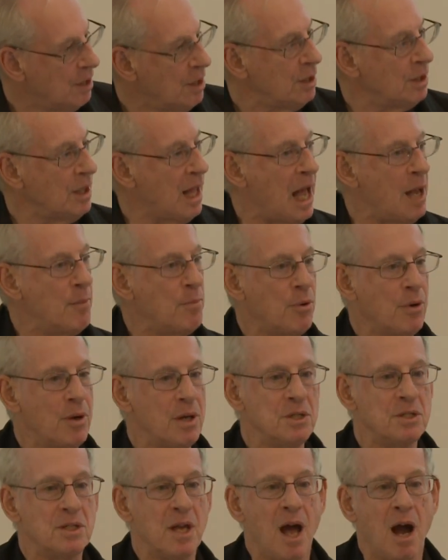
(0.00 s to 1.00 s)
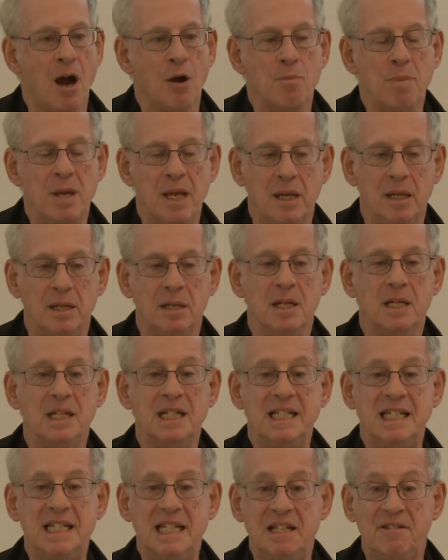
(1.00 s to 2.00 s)
Libraries are being
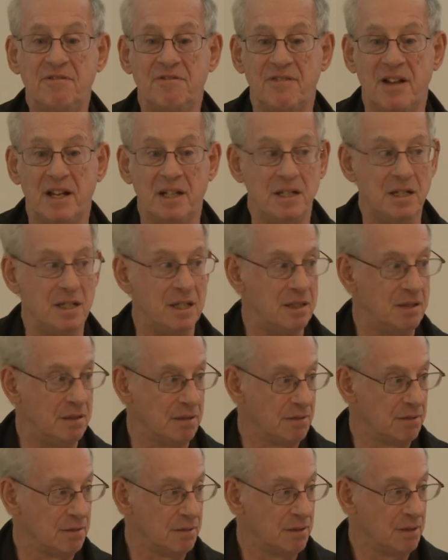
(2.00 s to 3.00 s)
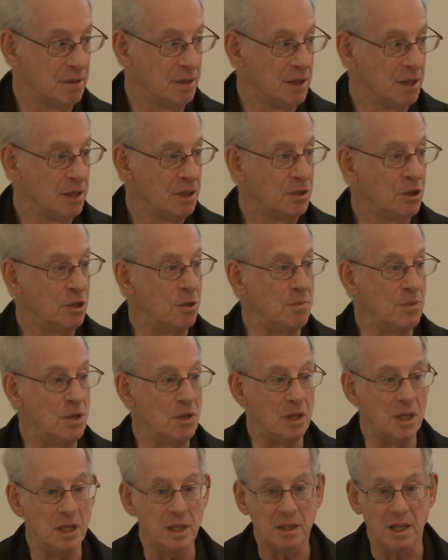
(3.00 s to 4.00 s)
defunded.
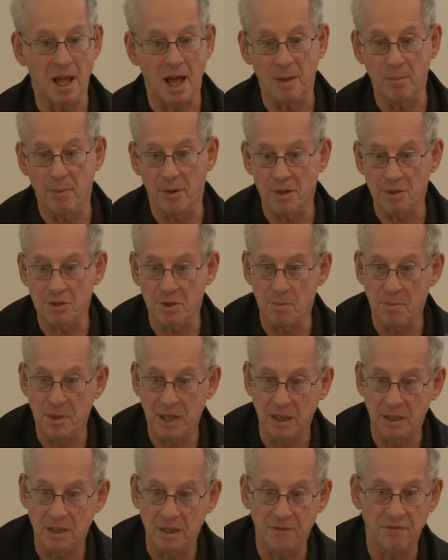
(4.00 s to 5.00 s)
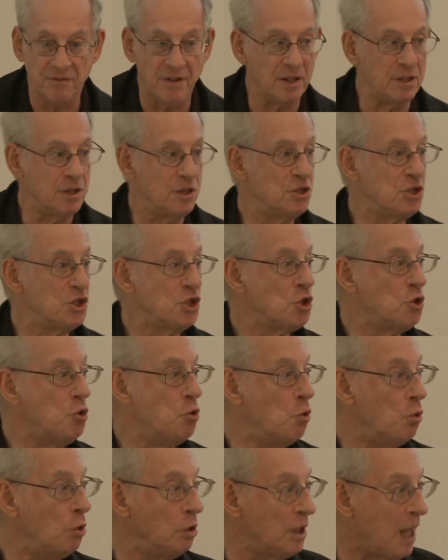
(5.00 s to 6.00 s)
Community libraries are being defunded.
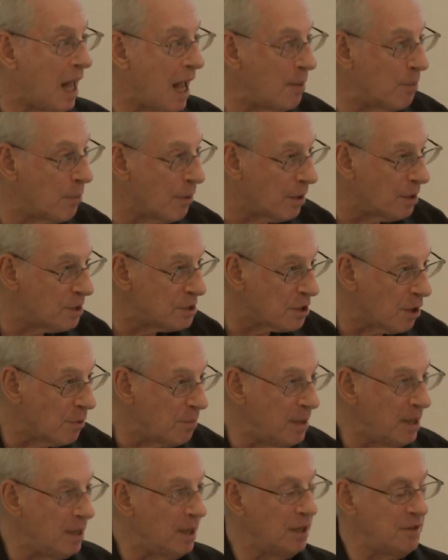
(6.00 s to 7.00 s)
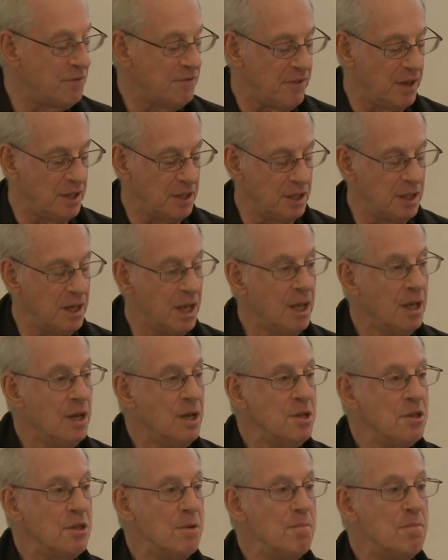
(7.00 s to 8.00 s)
School libraries are being unfunded.
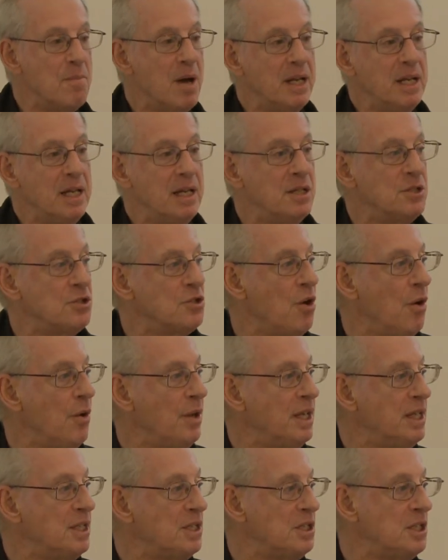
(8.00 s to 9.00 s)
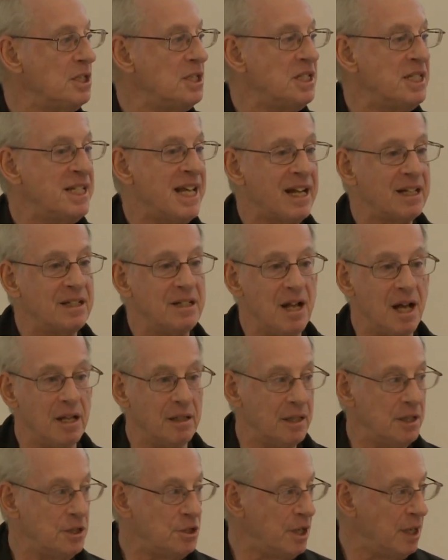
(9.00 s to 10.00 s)
The money is going into
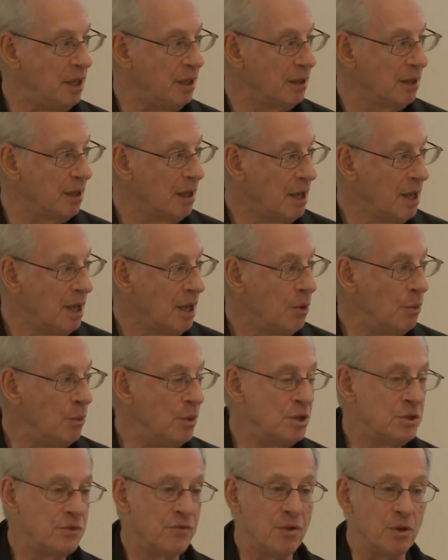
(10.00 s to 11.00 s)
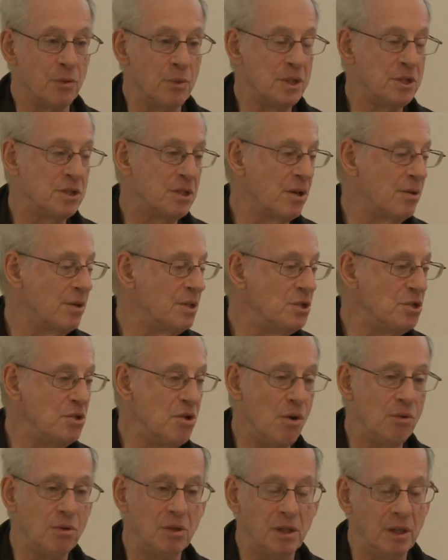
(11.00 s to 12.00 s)
technology, for which there is
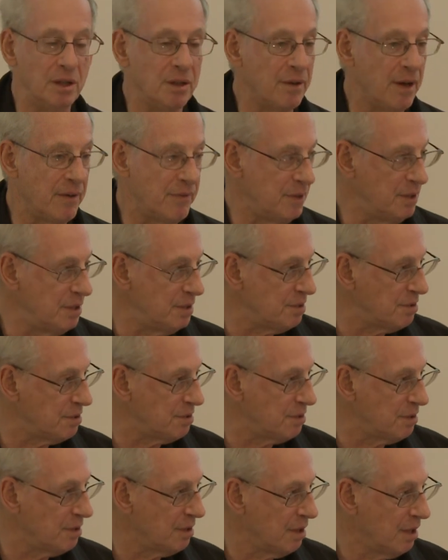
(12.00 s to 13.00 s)
no clear evidence,